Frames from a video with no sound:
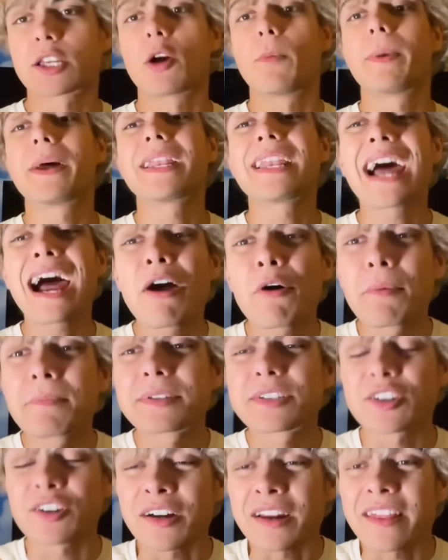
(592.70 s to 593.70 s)
but now I'm
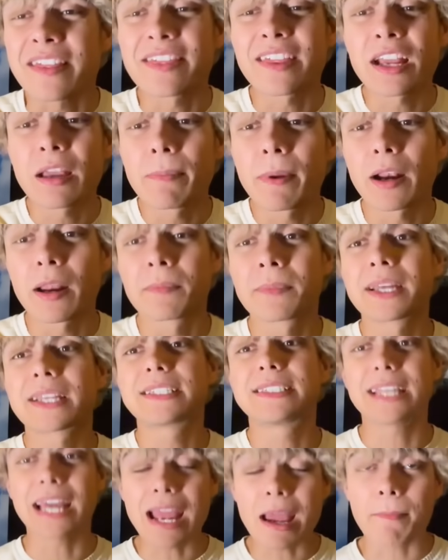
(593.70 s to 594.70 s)
starting to think about it. I'm
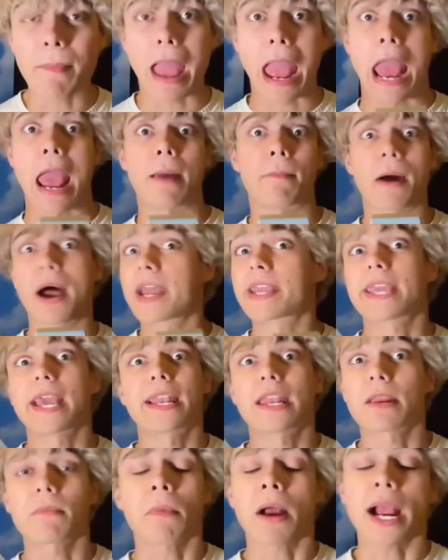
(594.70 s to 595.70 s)
like, damn, am I
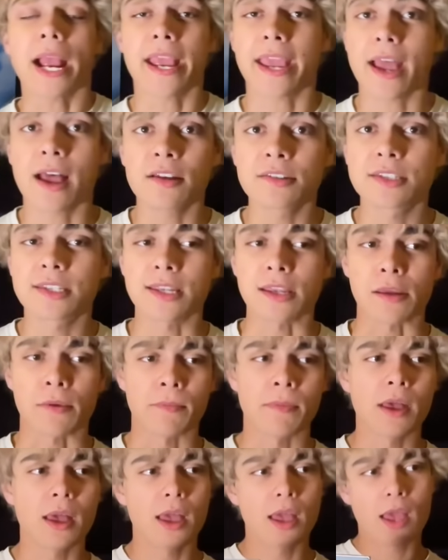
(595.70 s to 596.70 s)
getting my
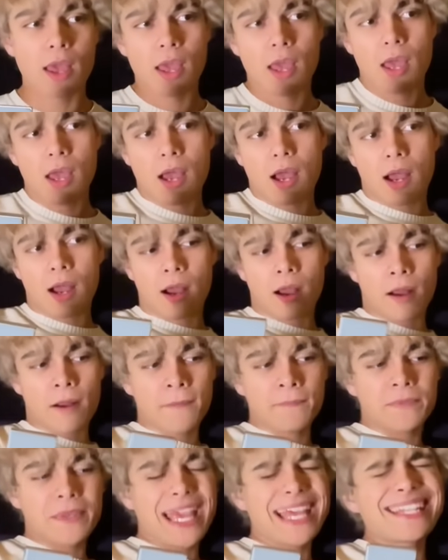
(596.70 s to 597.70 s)
calcium?
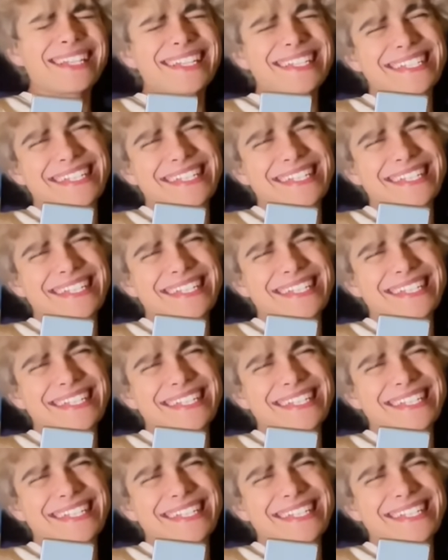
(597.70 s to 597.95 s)
And listen,